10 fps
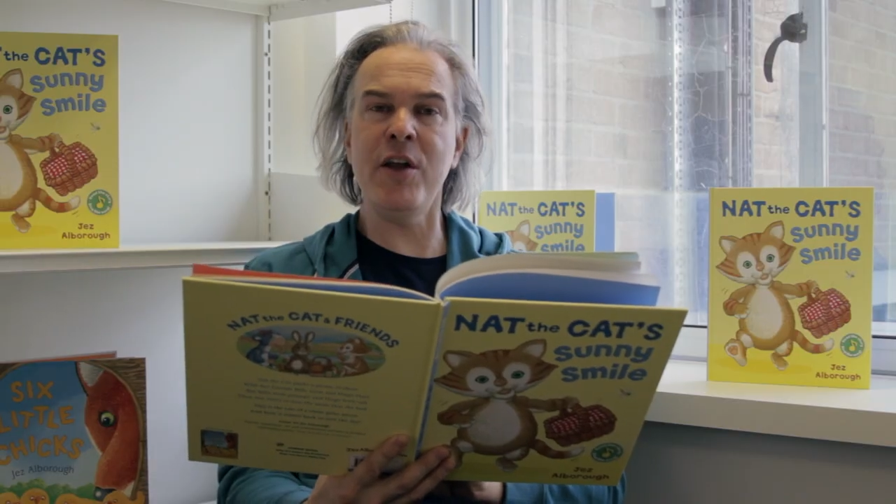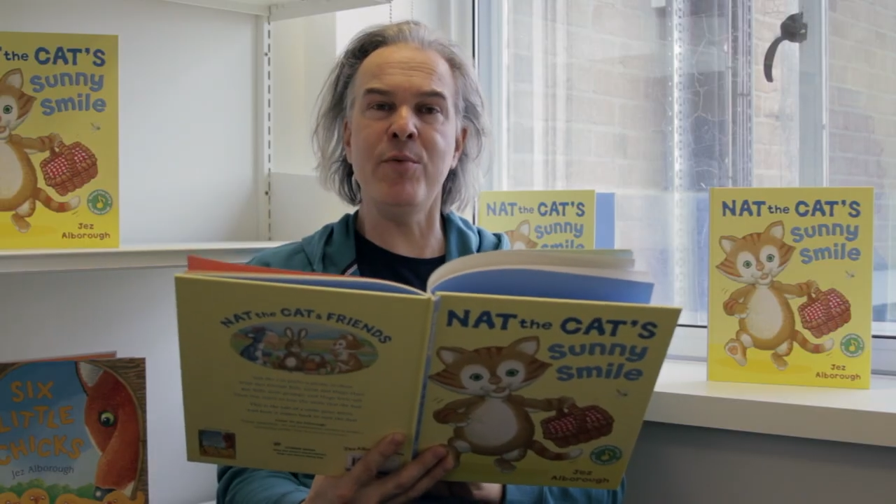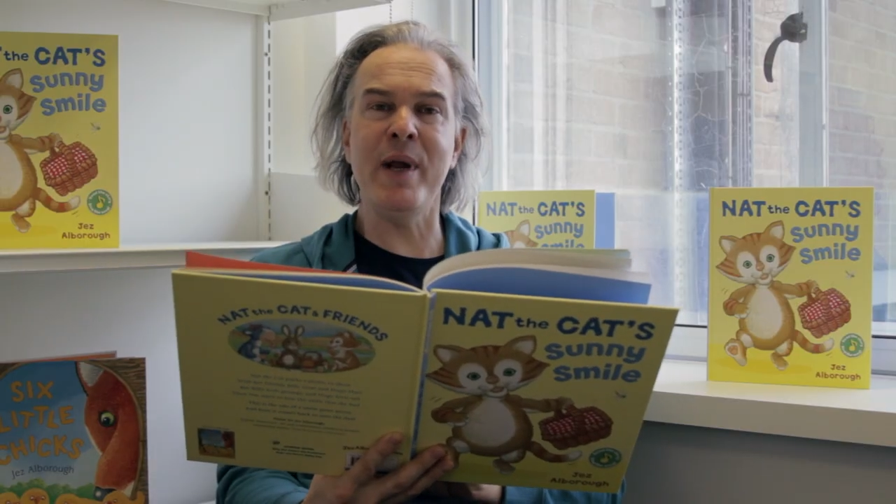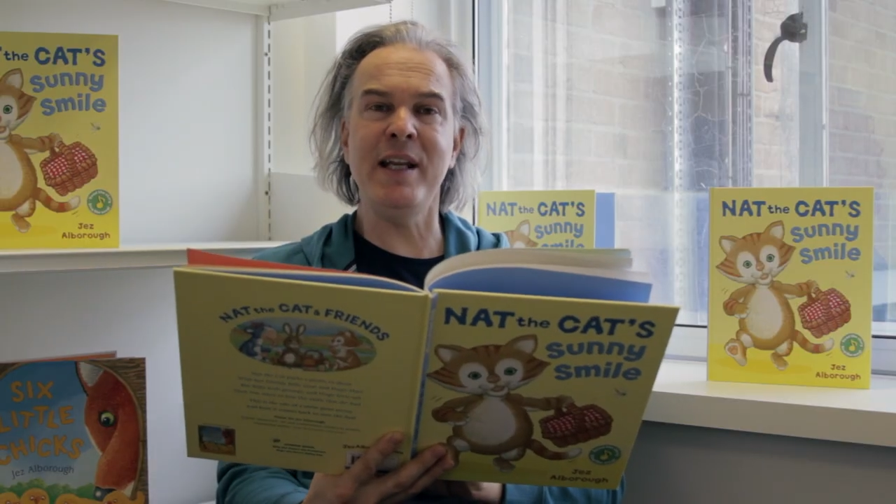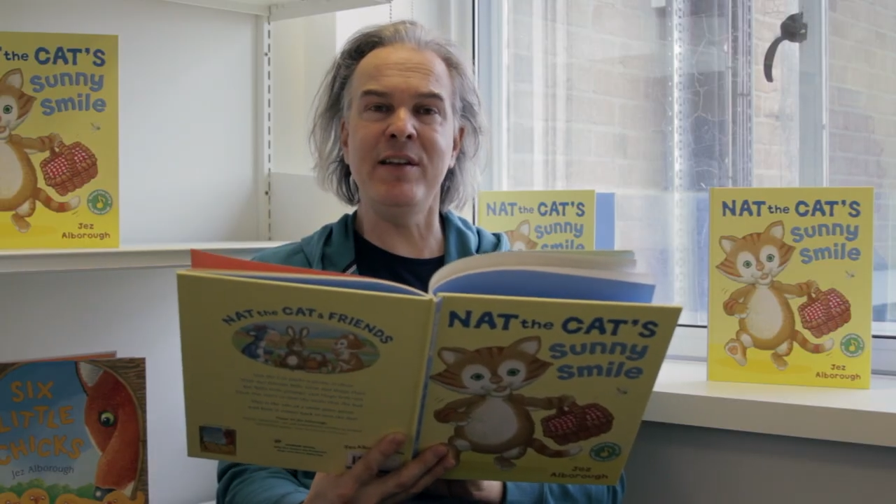you
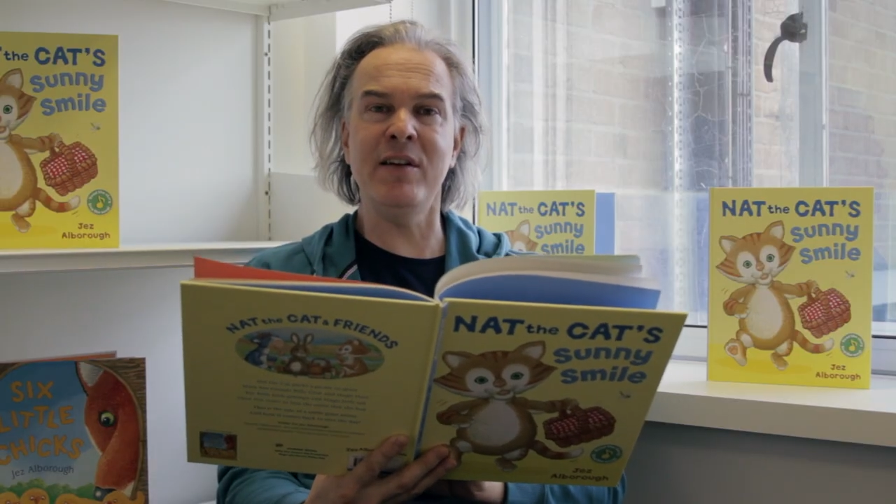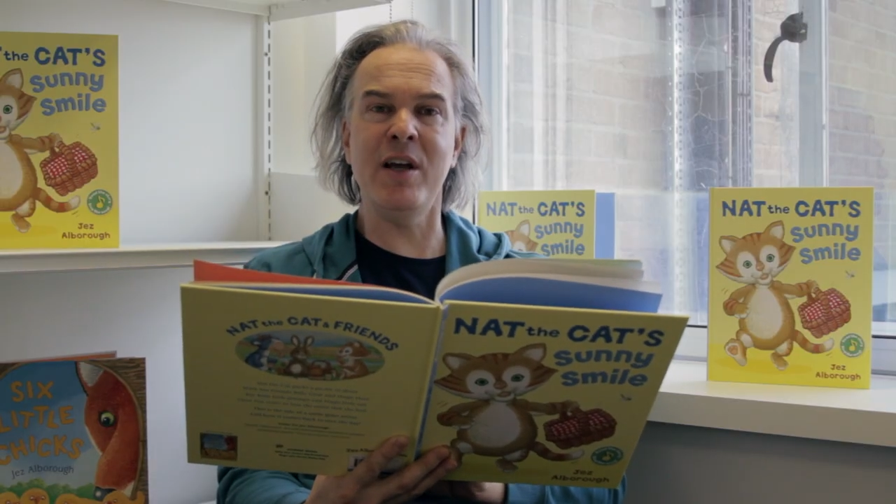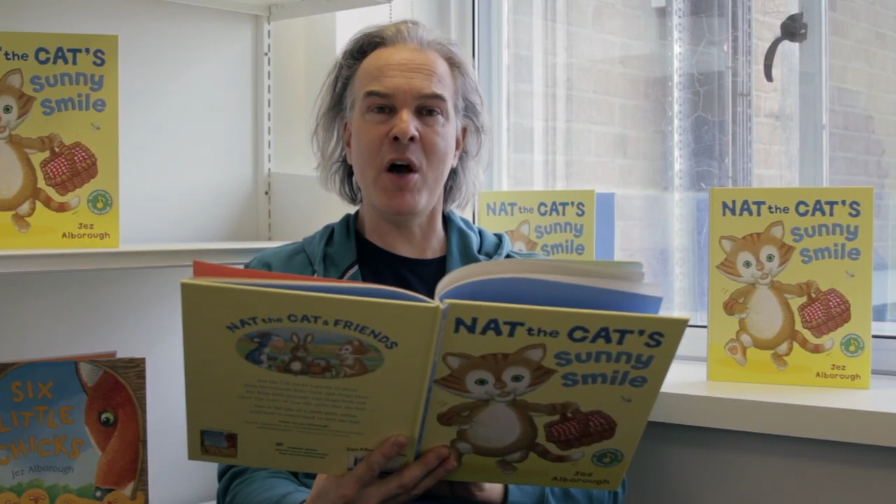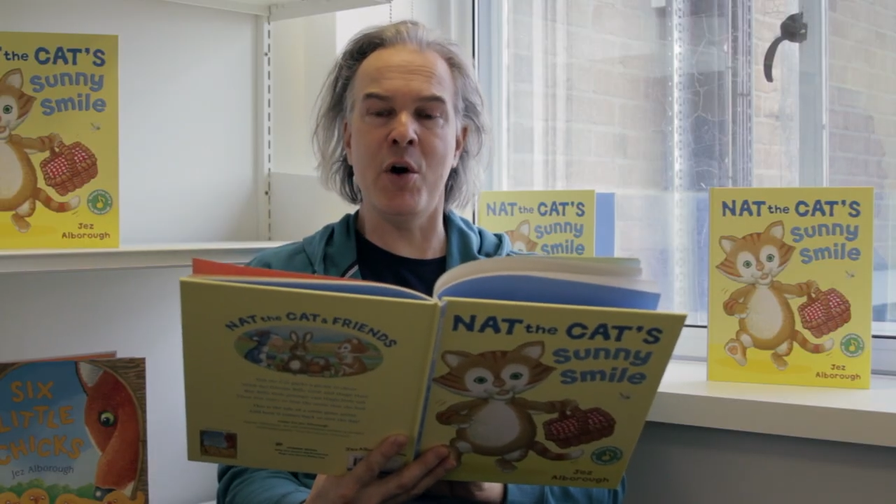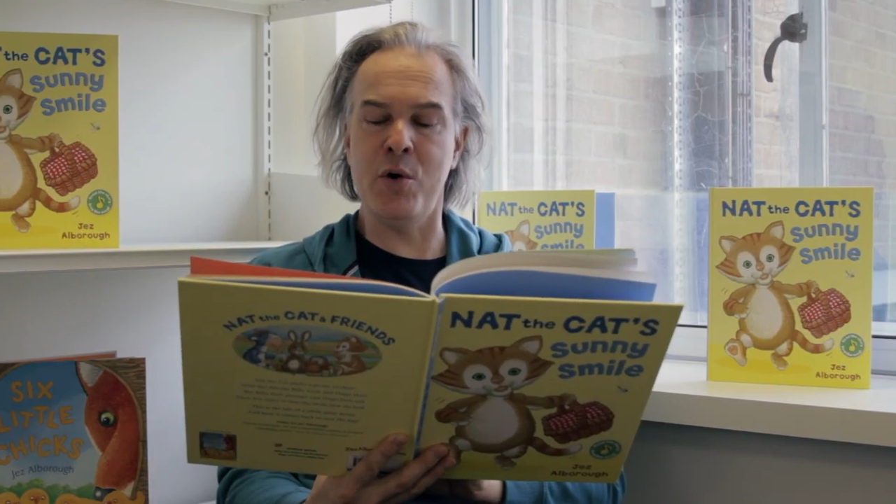ready to
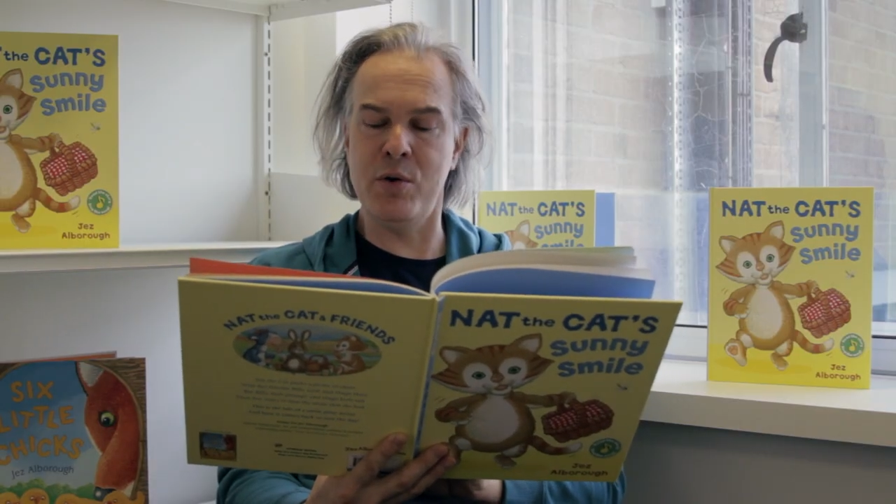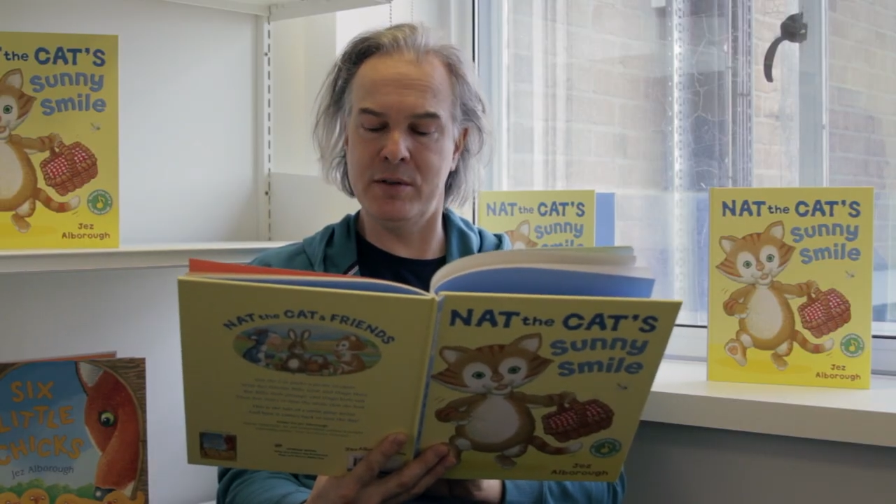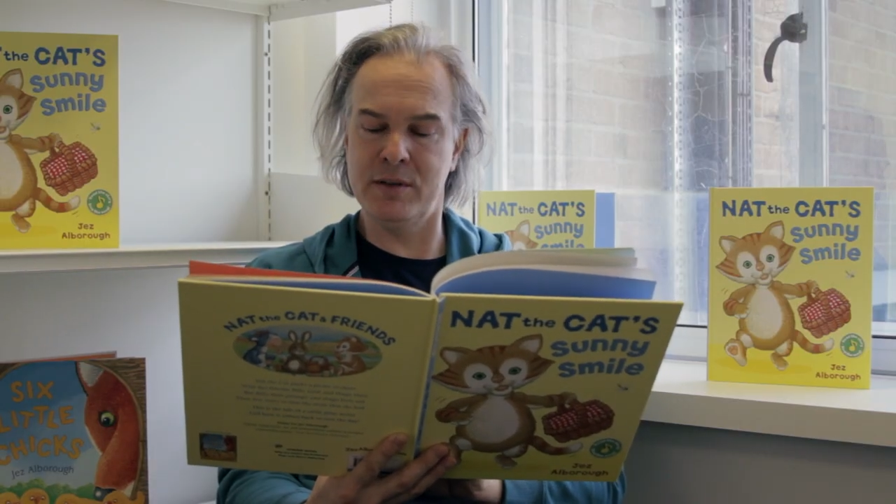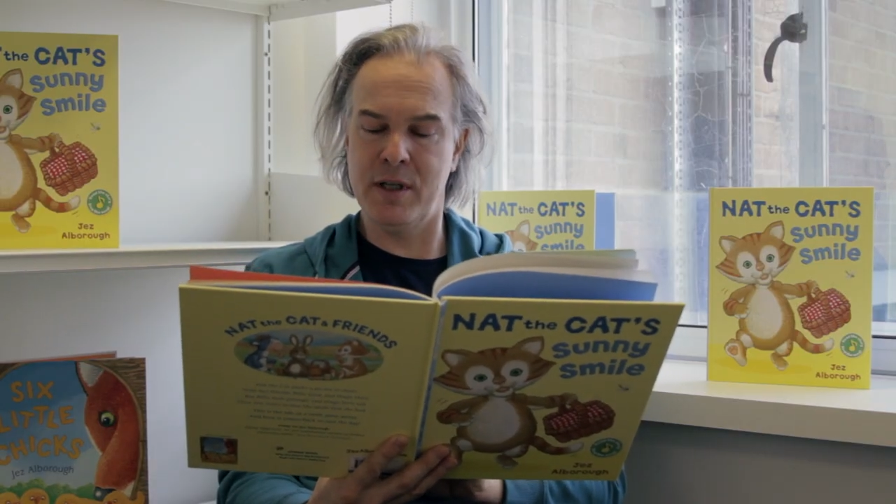go?"